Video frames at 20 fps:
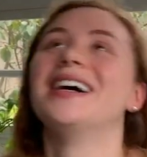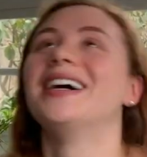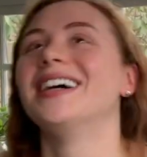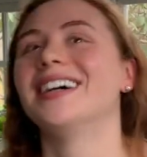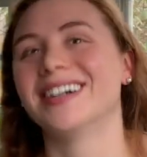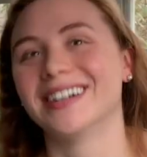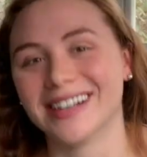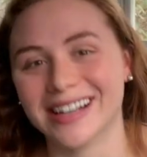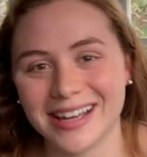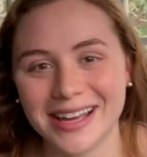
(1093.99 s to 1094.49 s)

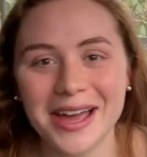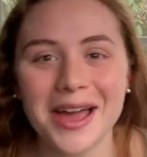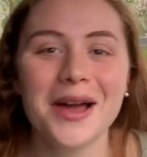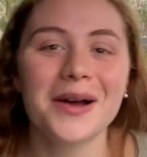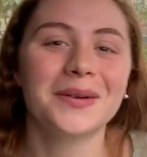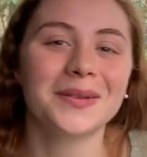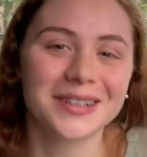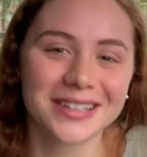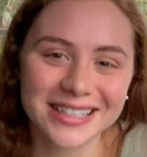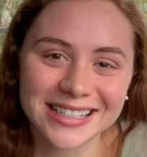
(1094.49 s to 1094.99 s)
All right,
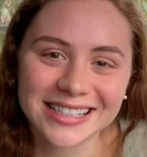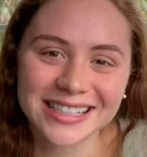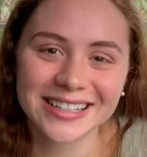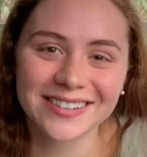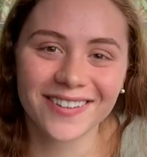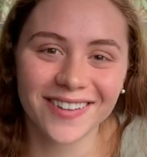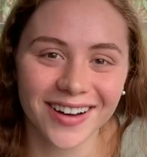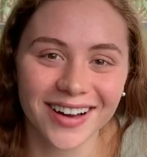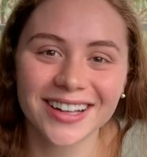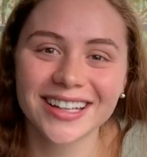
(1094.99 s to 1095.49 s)
we'll see
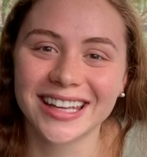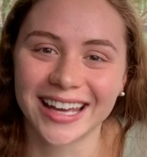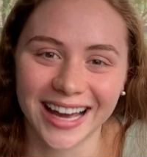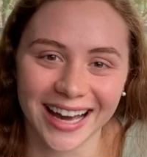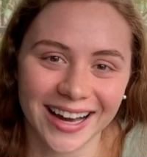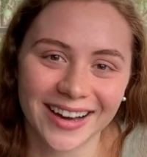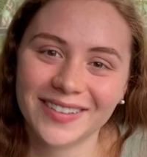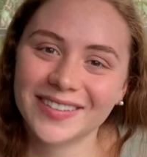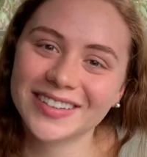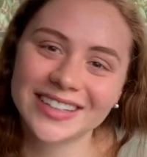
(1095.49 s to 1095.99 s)
what,
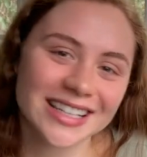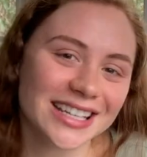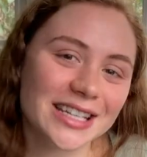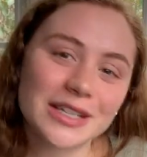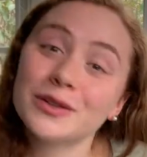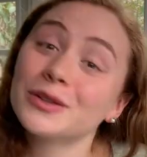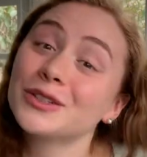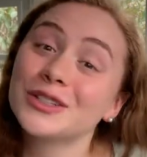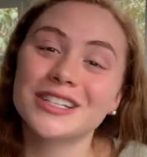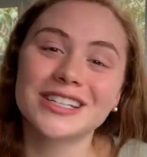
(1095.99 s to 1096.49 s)
you'll
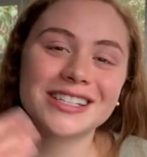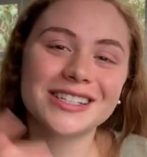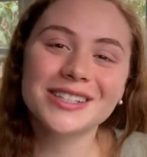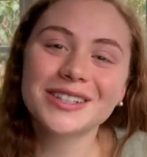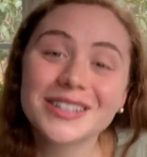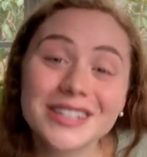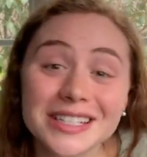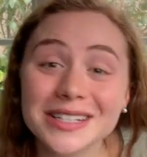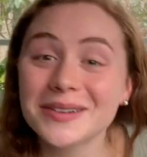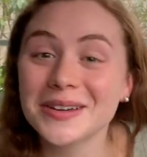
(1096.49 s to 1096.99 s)

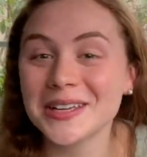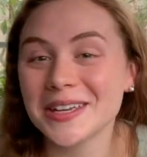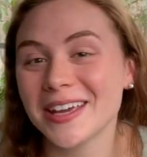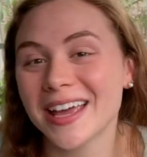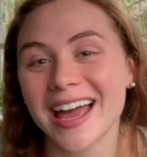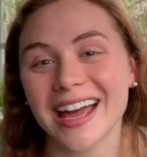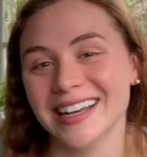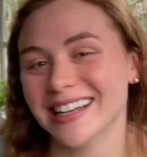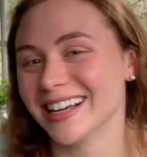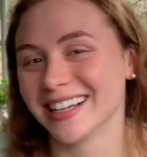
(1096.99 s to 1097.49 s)
see what you
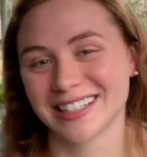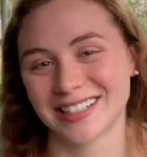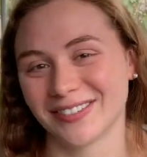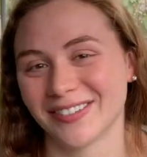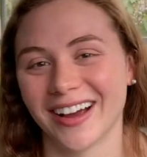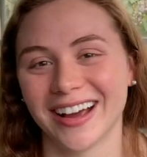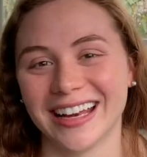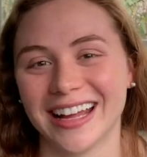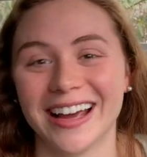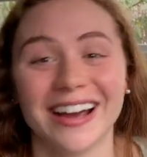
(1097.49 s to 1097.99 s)
get next
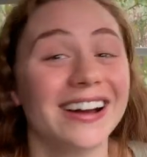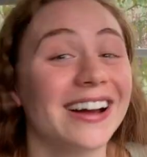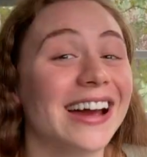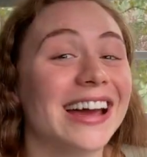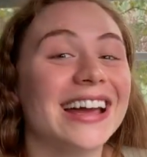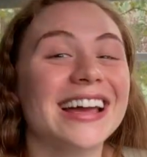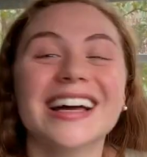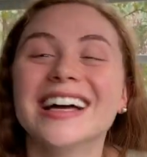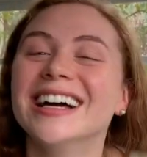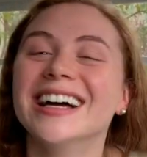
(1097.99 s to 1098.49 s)
Friday. All
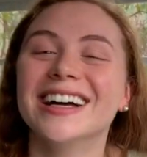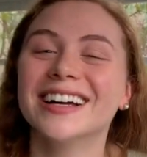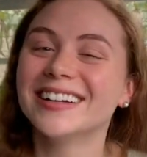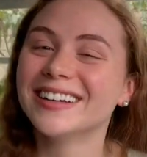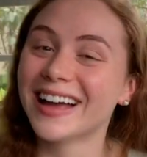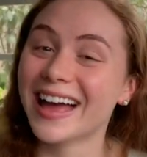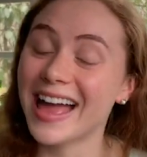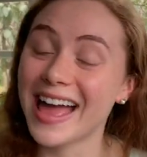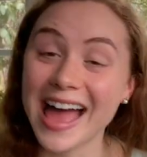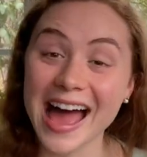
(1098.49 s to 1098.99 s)
right.
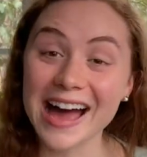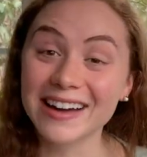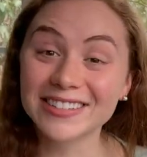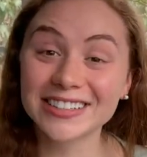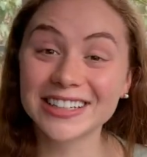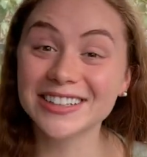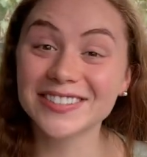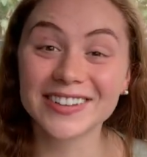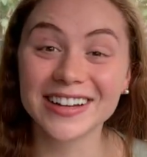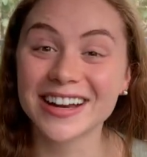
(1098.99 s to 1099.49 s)
Have a
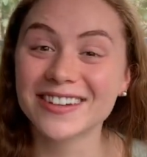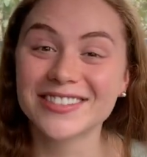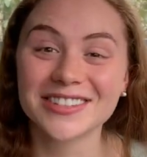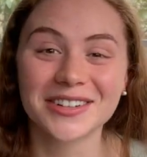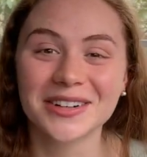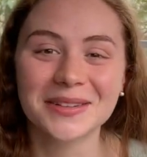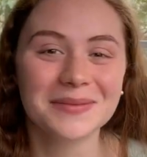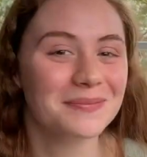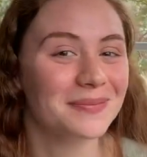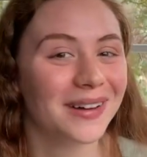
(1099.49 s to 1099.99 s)
good one, everyone.